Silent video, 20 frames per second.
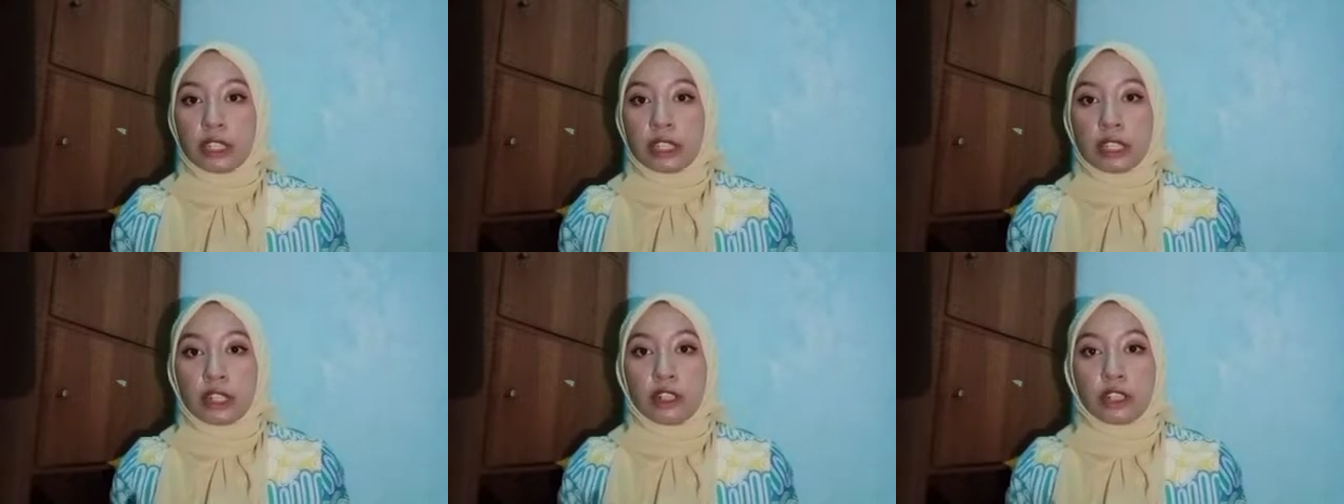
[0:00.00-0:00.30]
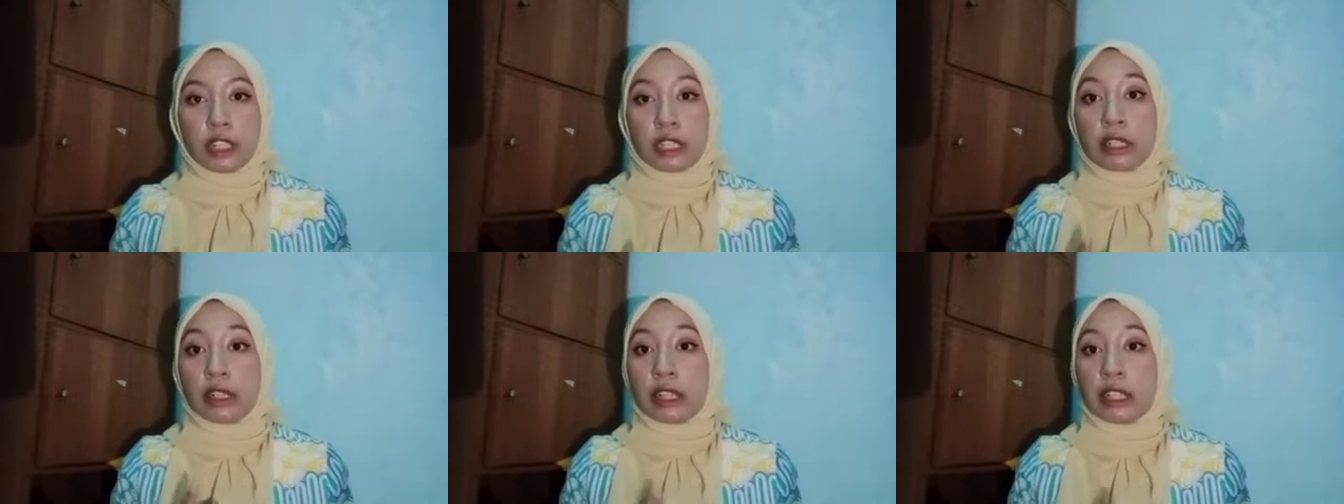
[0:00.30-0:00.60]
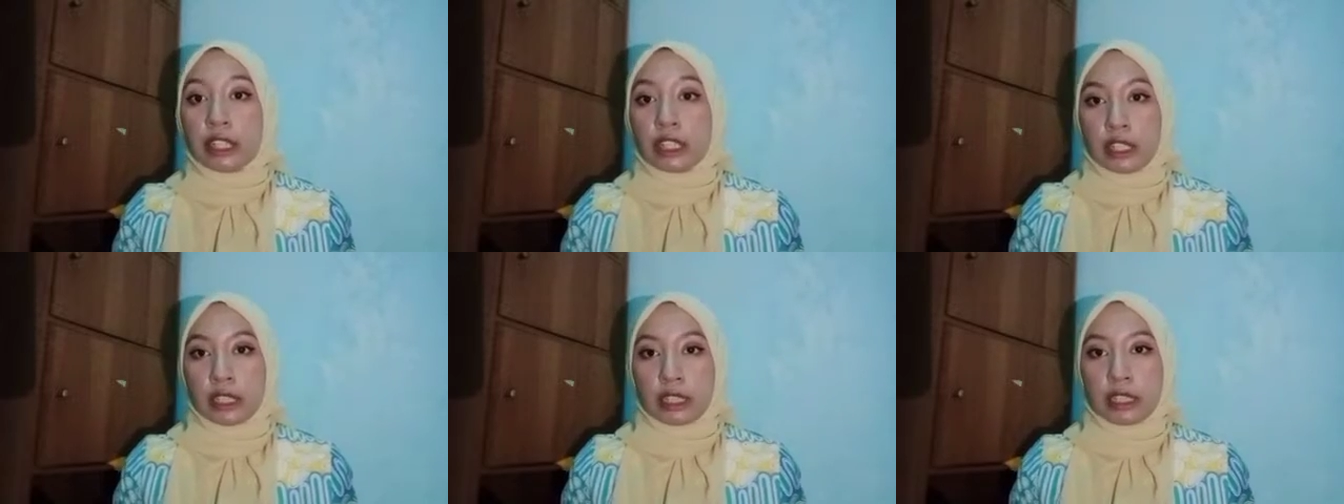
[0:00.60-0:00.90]

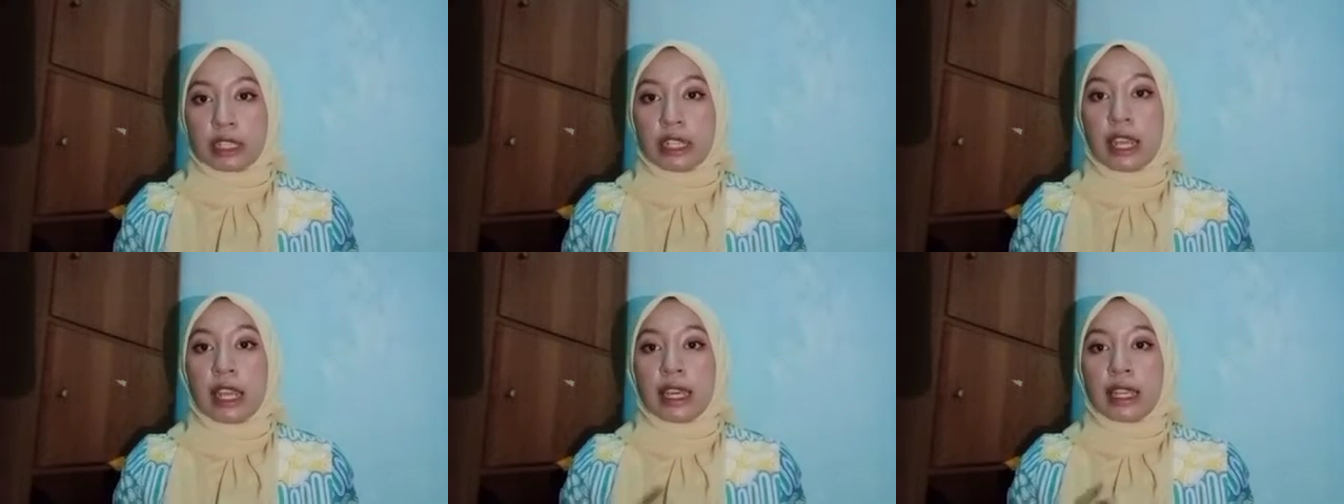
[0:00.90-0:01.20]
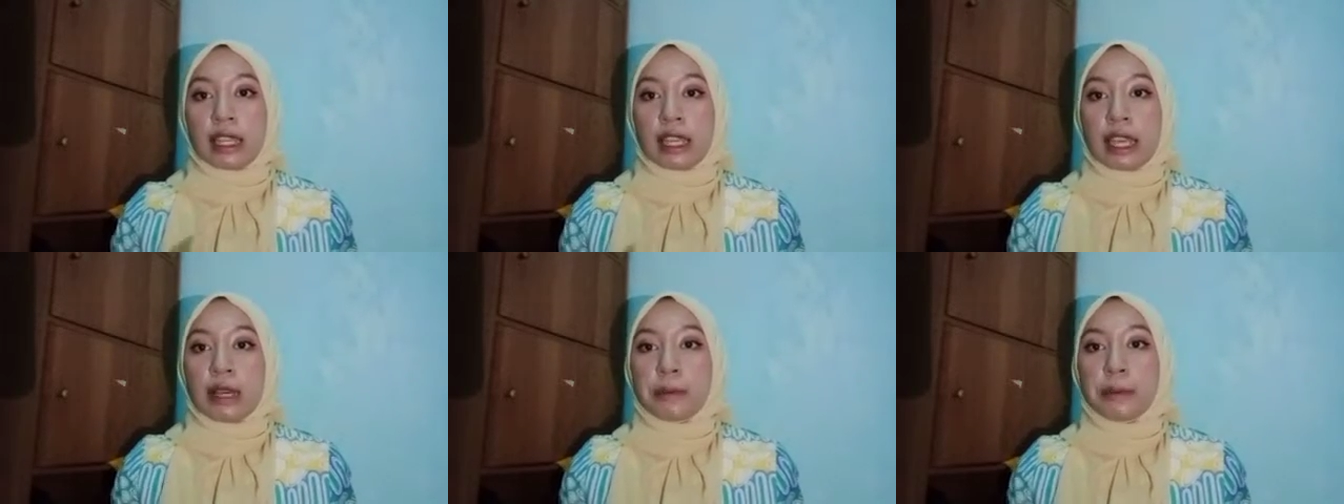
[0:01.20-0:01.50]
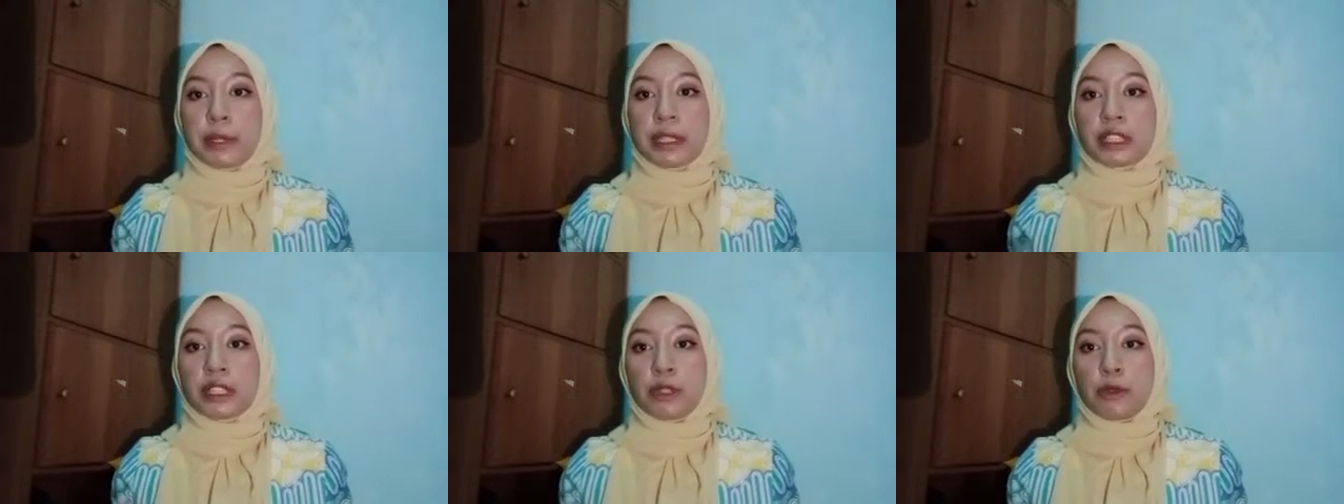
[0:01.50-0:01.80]
region,
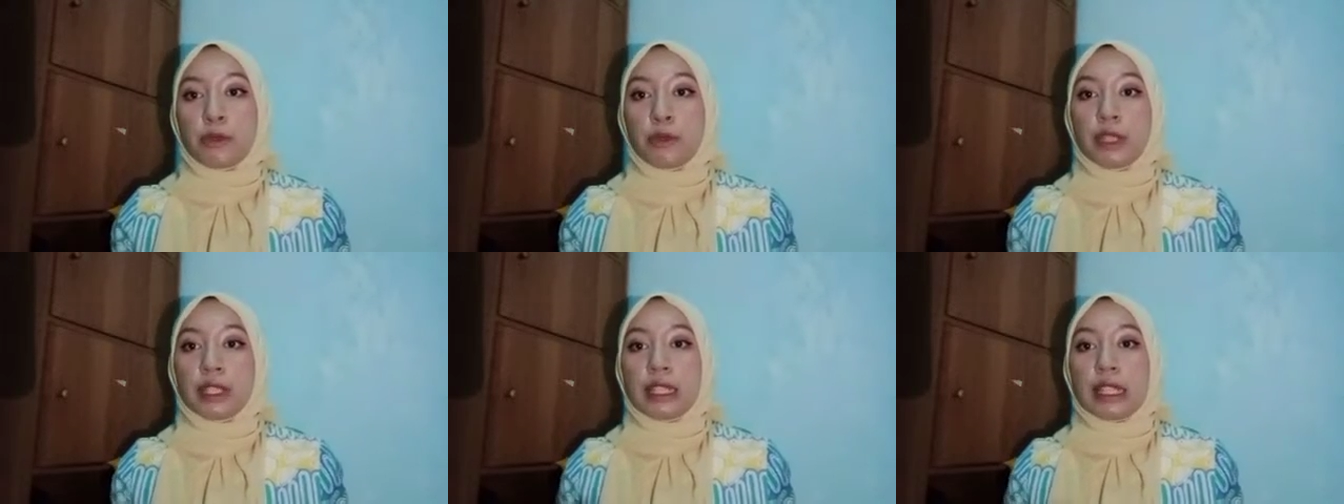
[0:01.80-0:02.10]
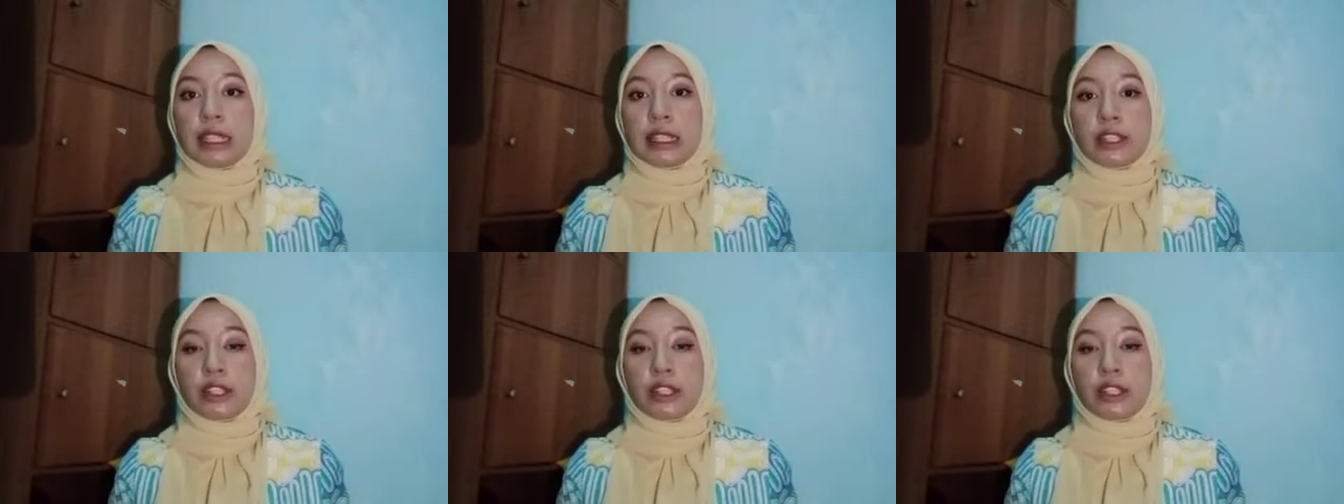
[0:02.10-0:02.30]
coupled with its